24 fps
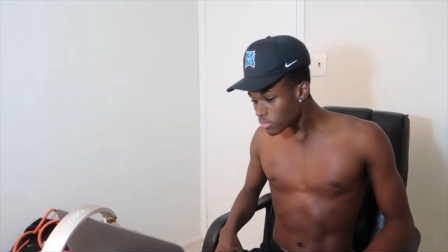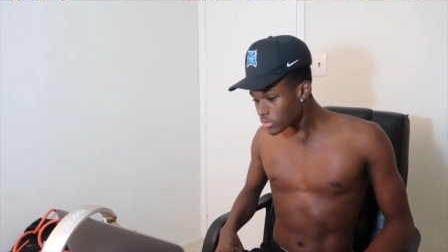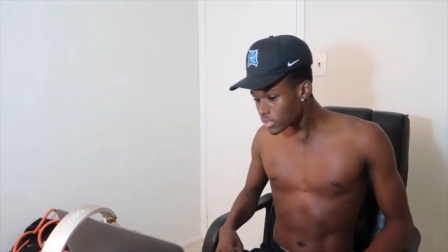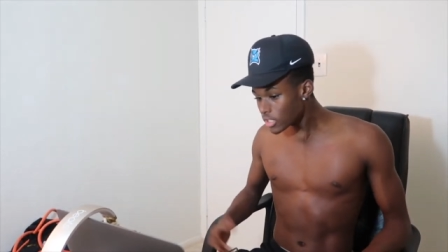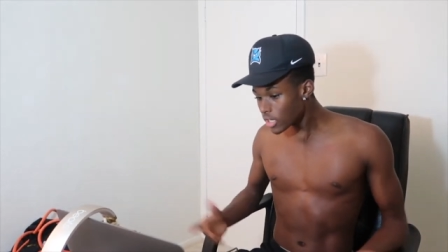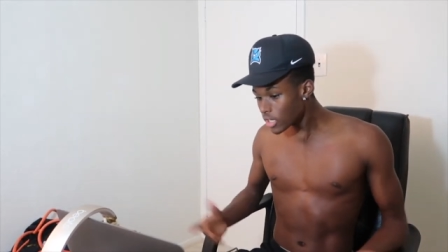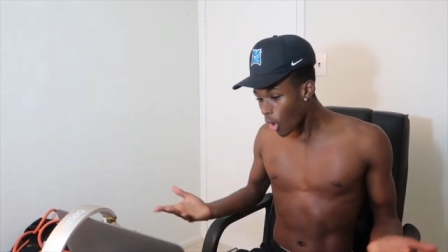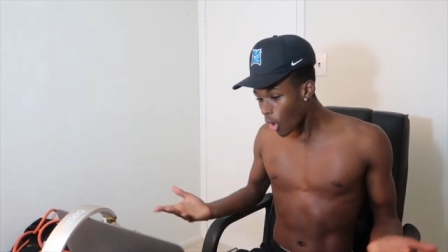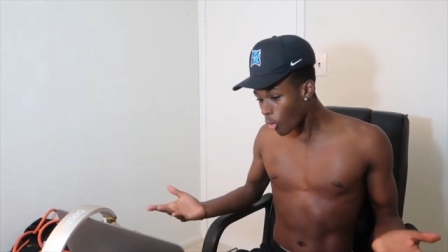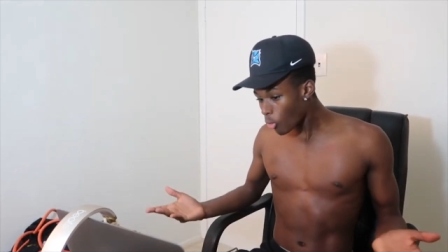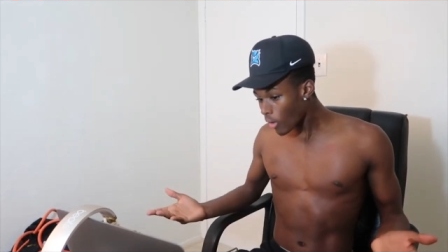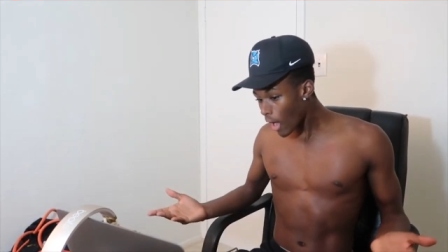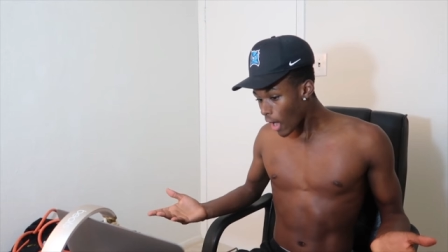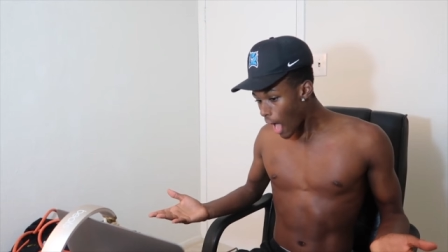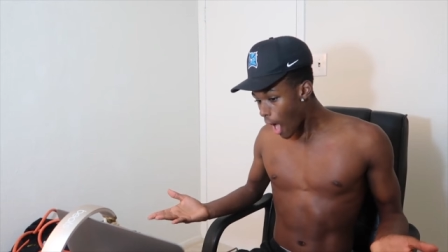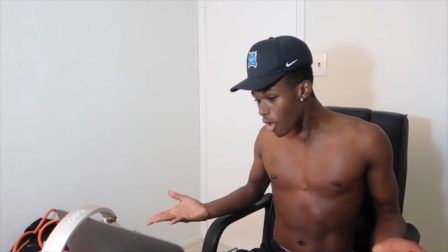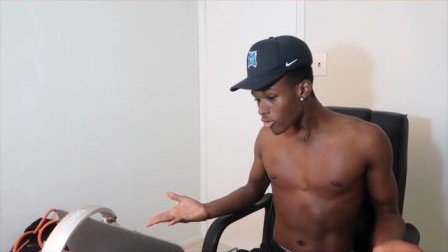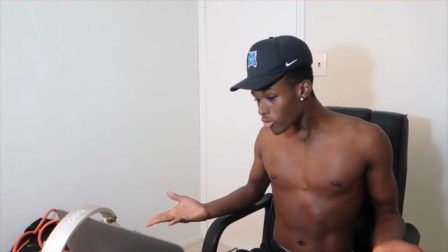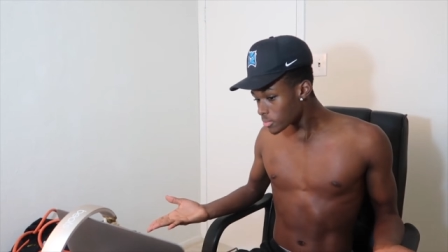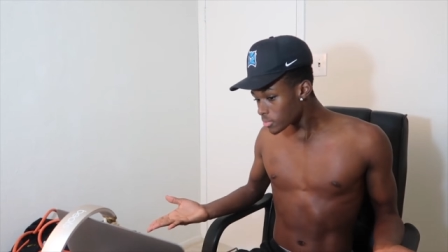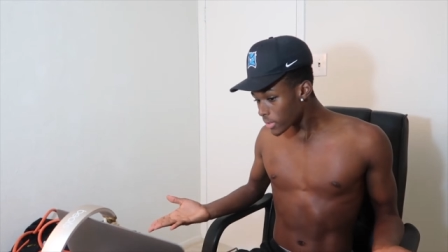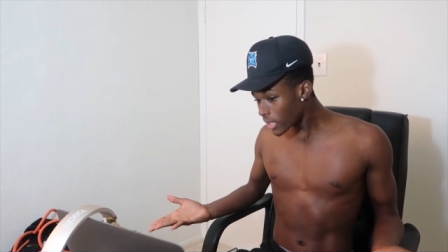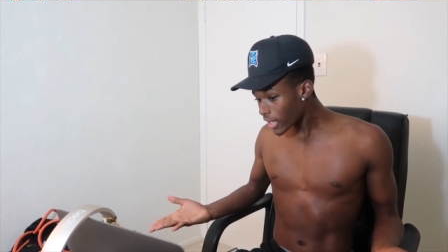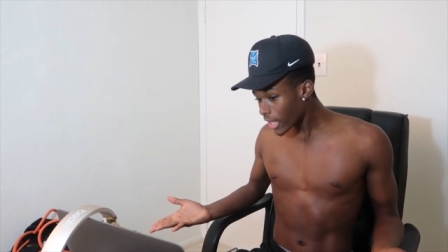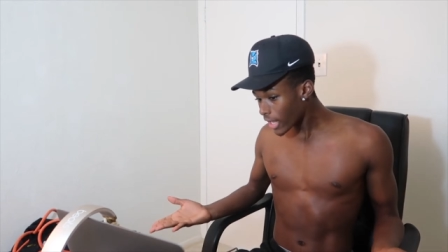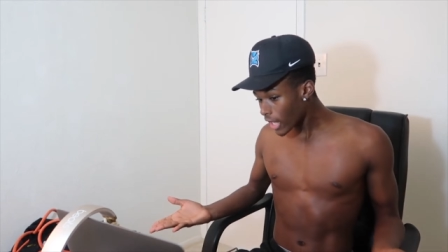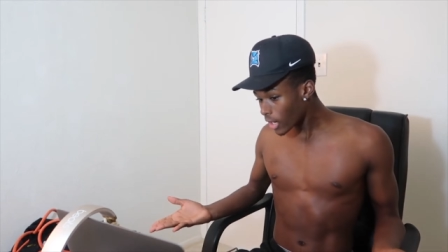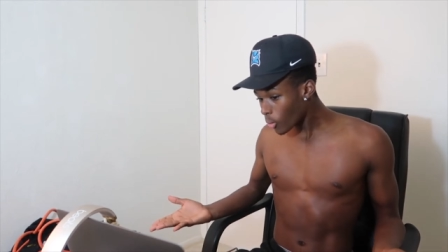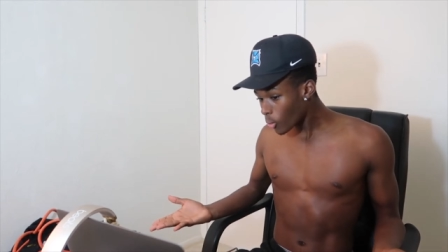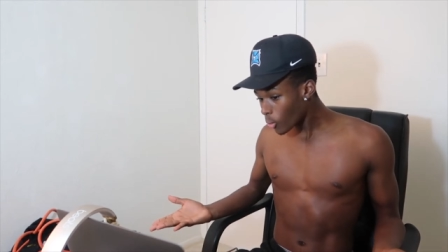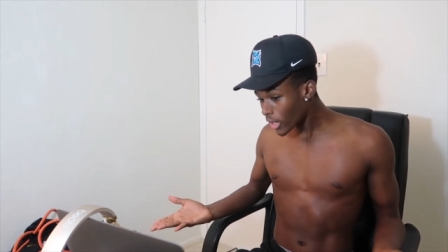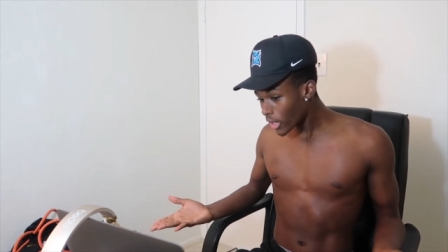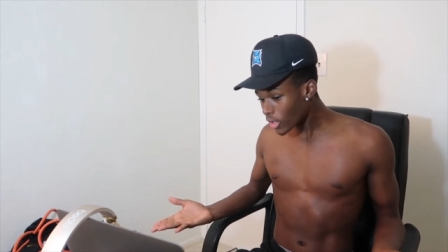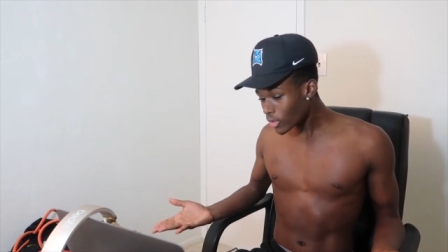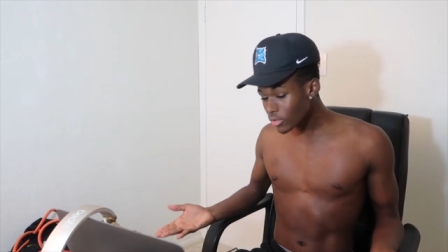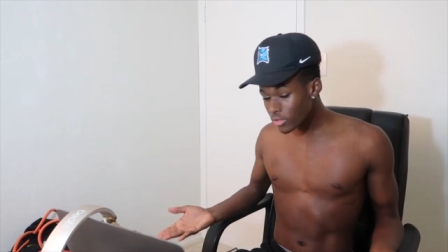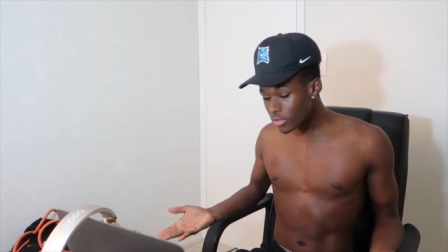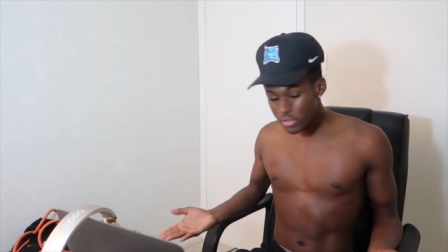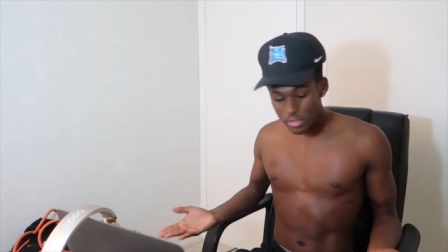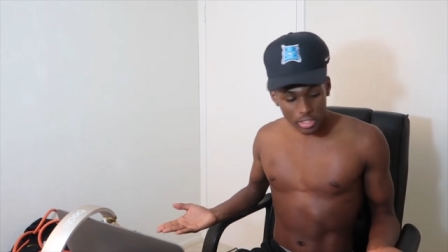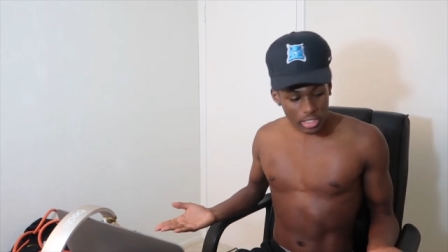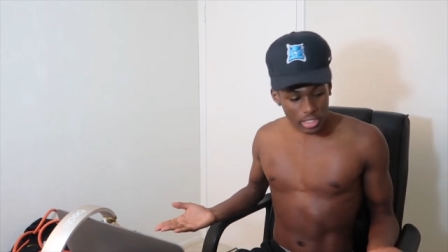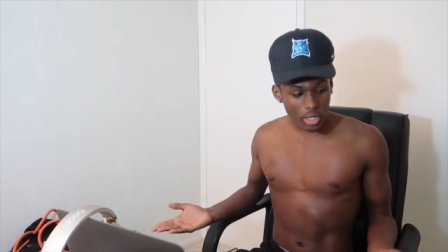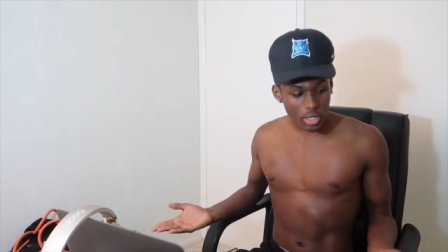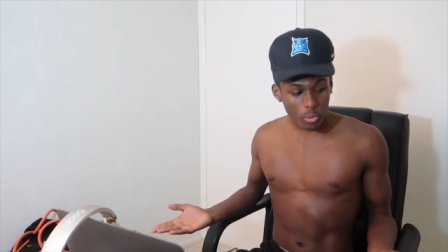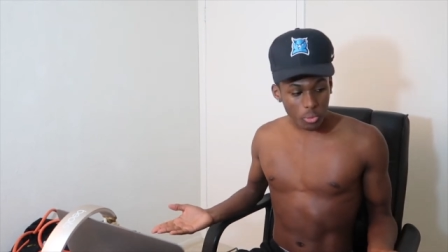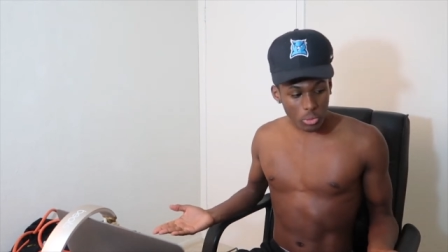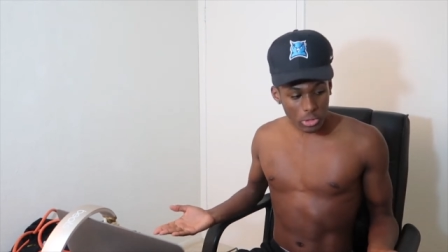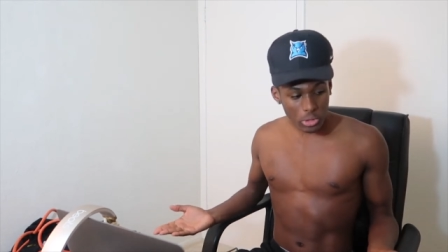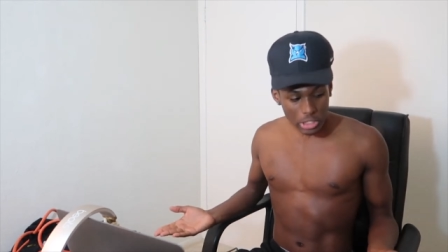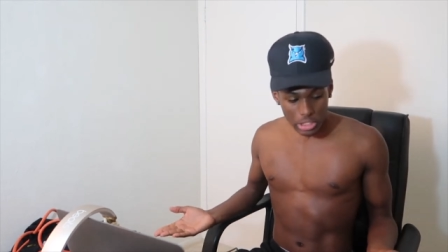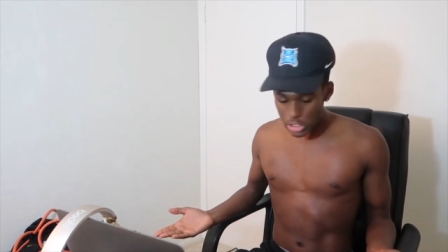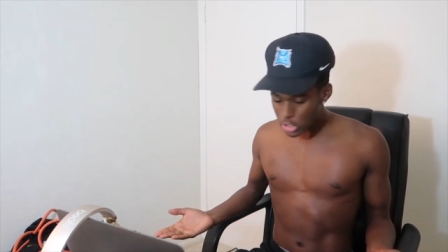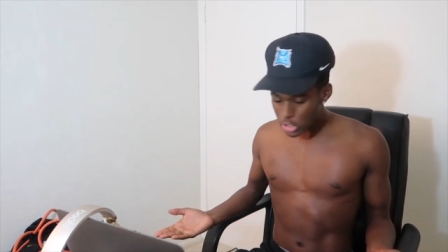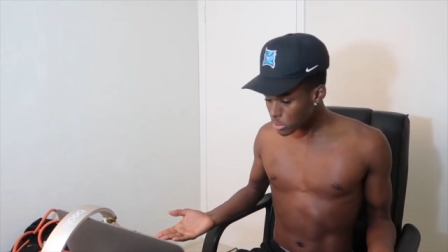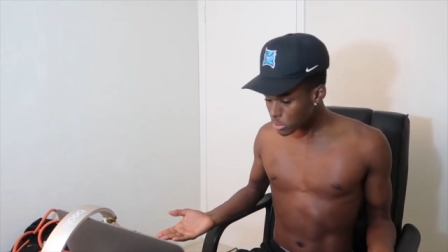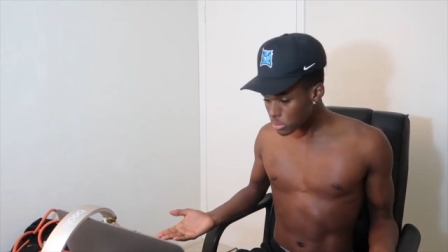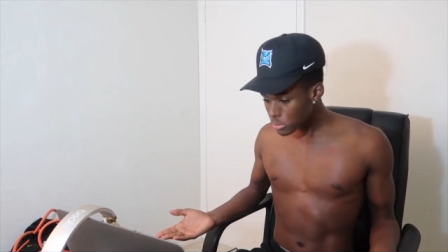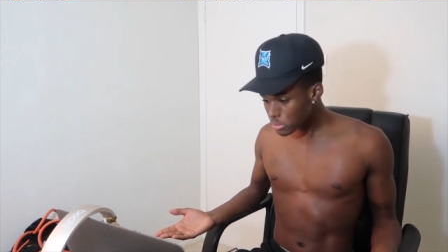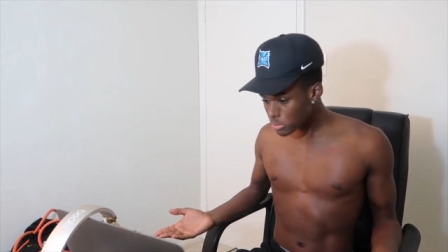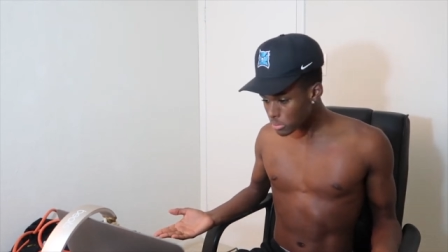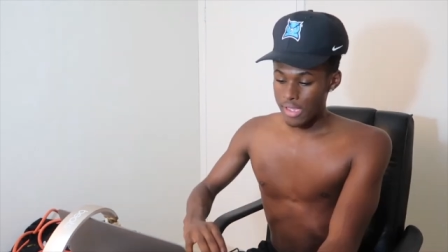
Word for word: You know, I was being kind of weird. You know, you know.